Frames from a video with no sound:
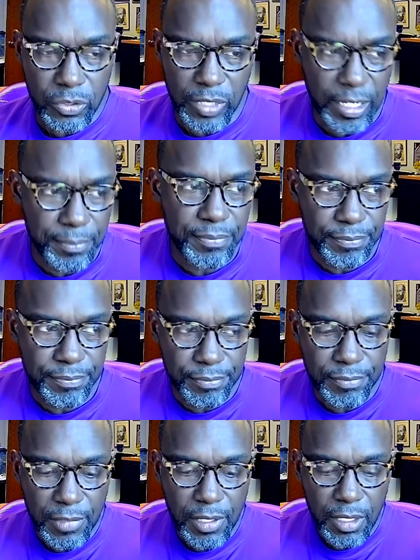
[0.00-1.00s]
So I'm
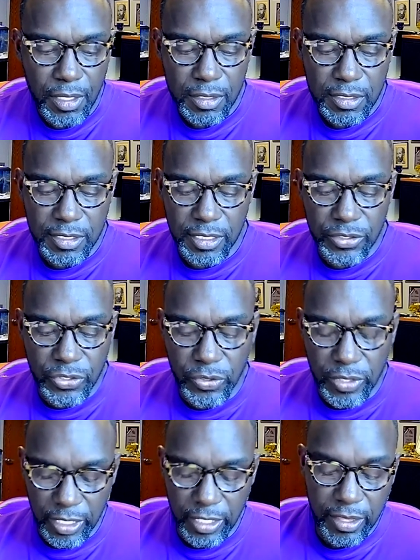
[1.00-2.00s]

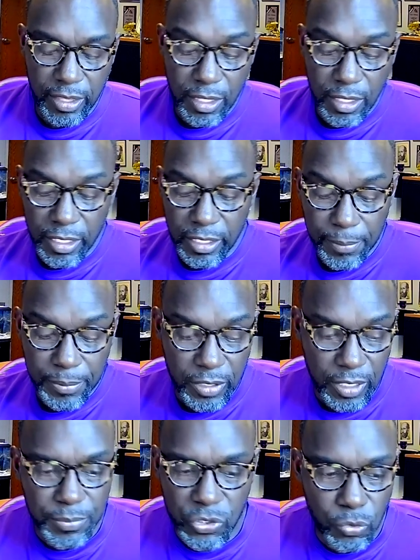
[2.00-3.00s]
centered in the
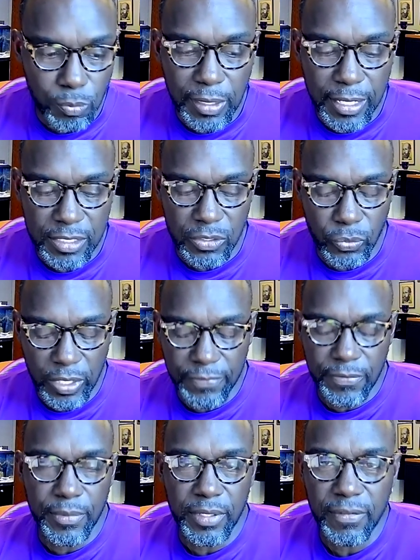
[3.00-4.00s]
neighborhood. I'm two blocks away
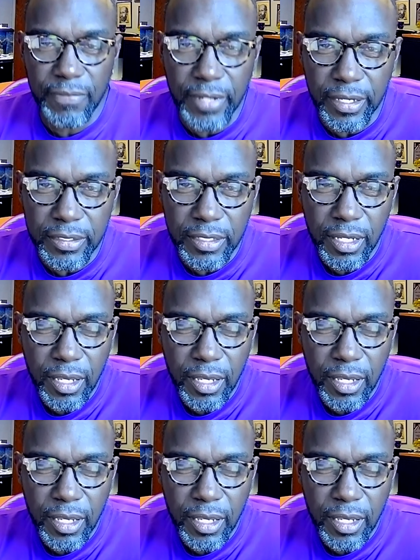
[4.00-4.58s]
from the event.